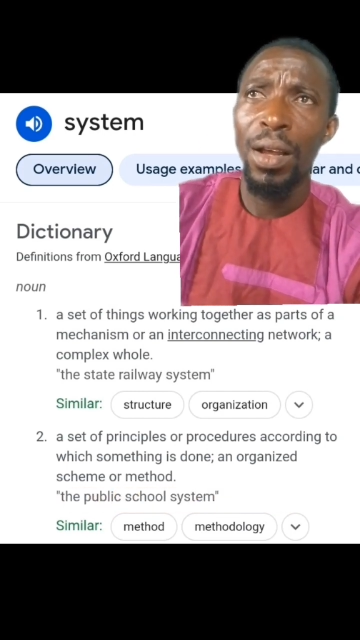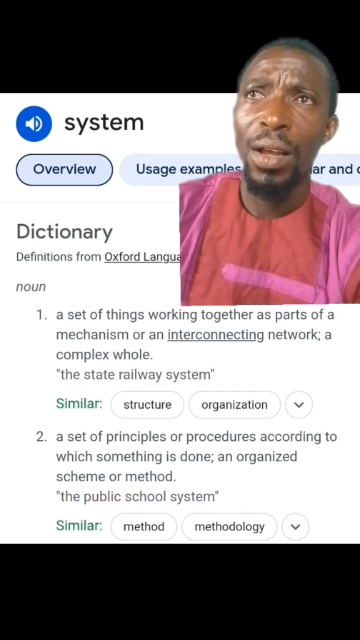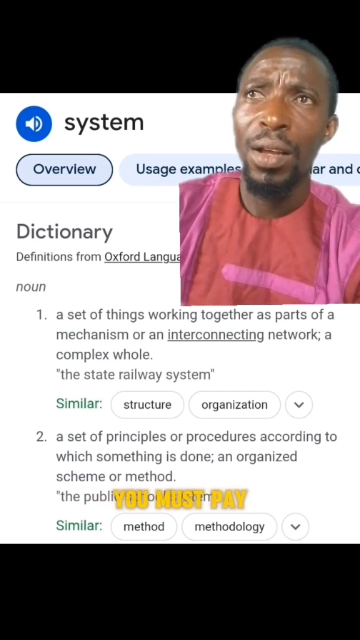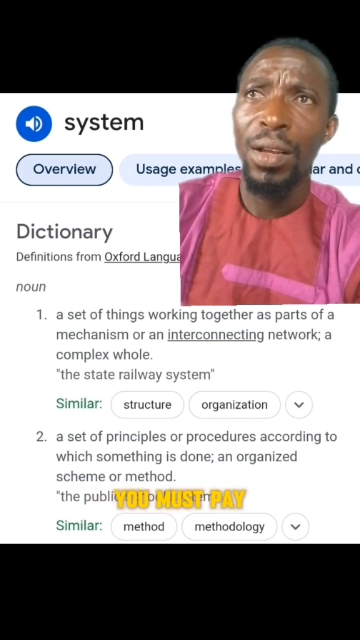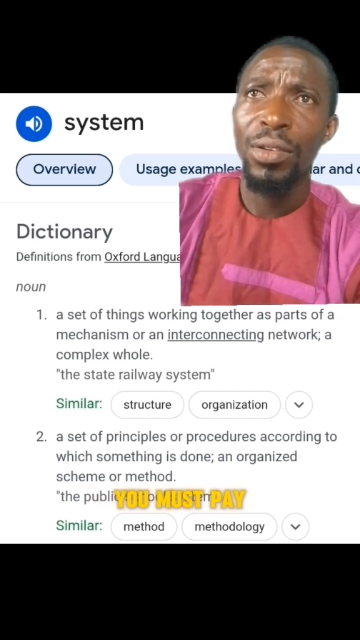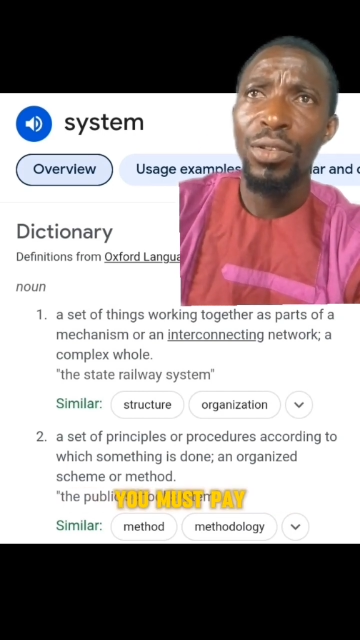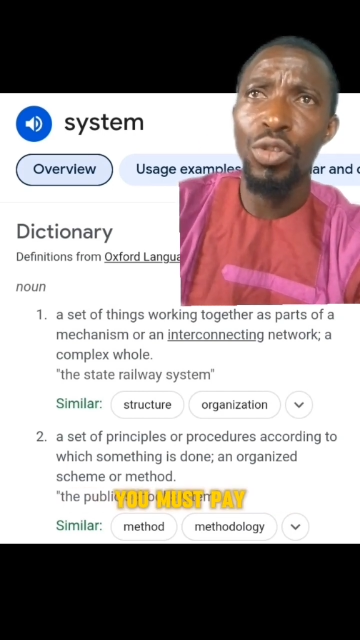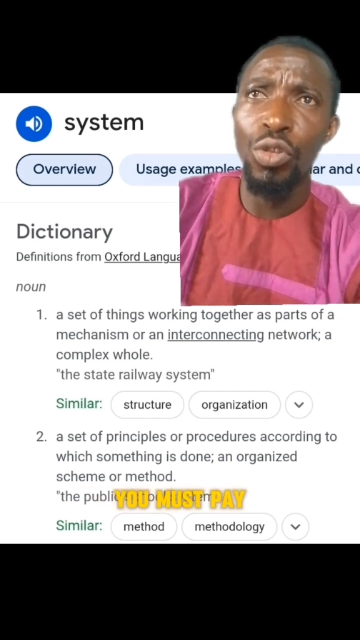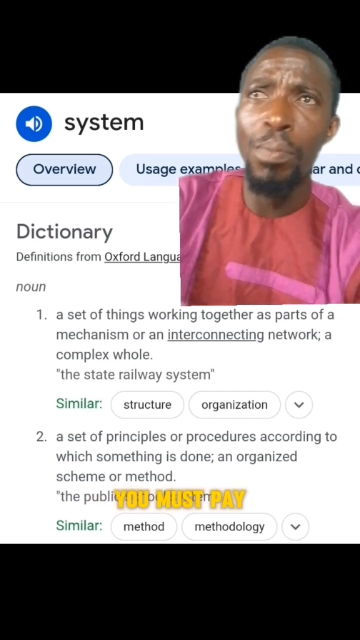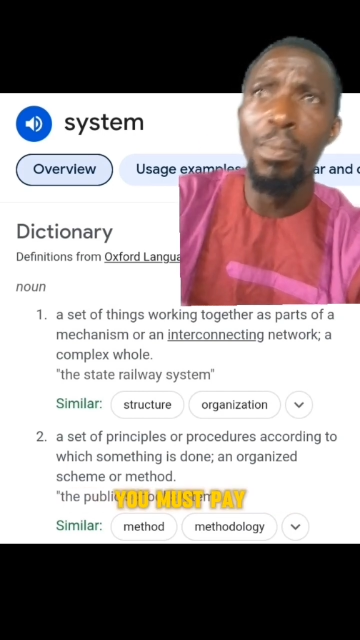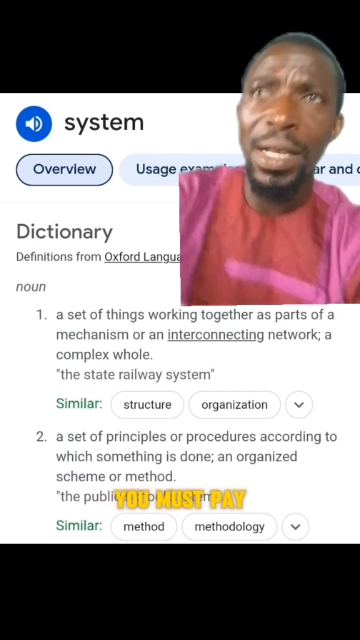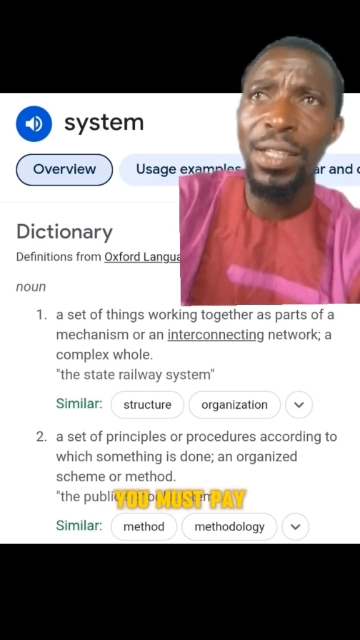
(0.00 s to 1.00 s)
you
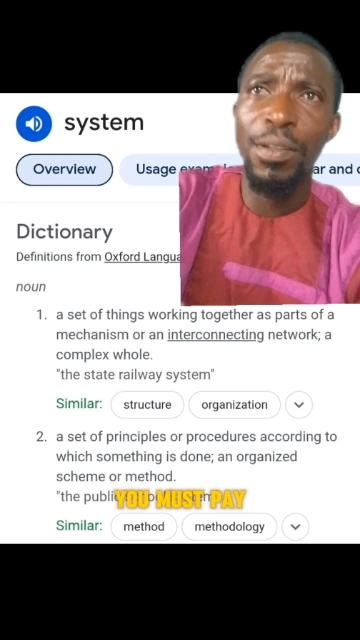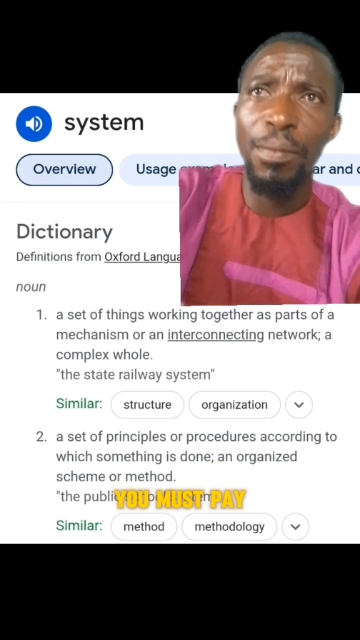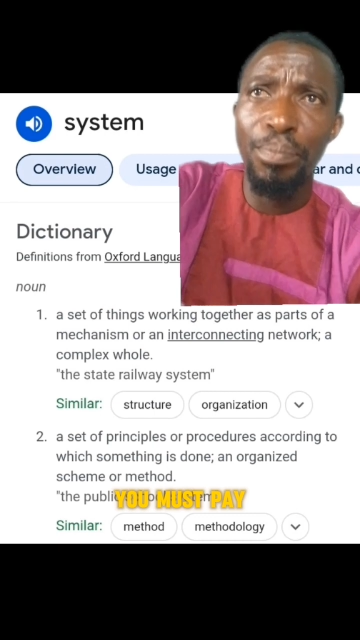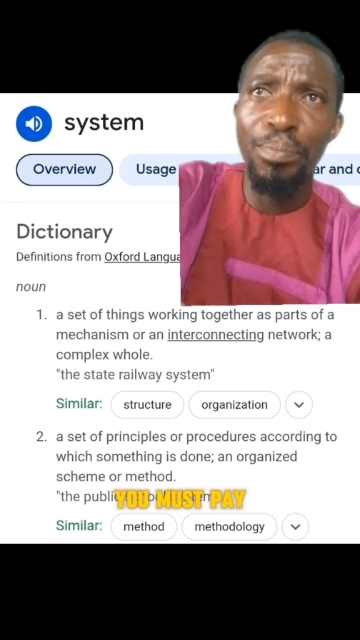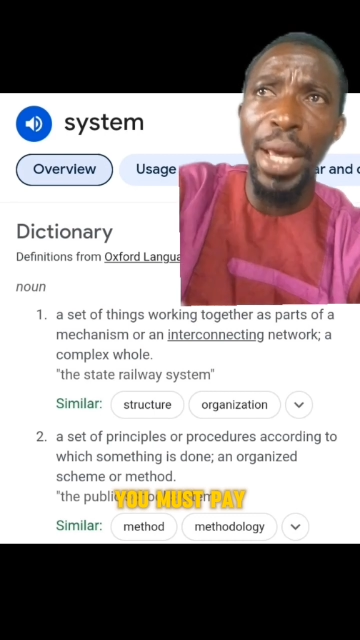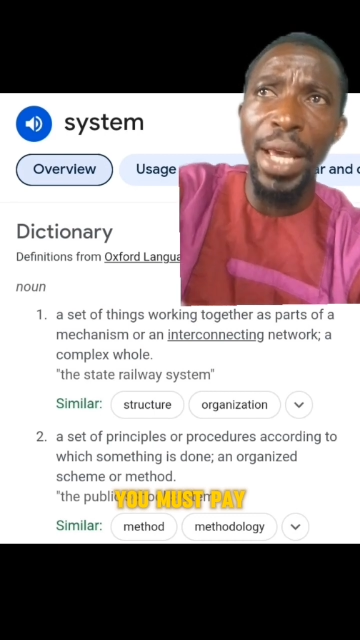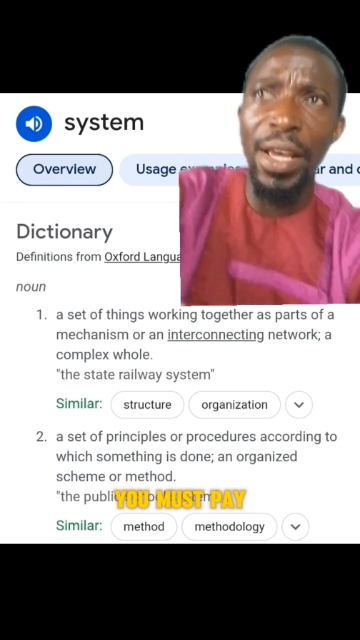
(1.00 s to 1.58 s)
must pay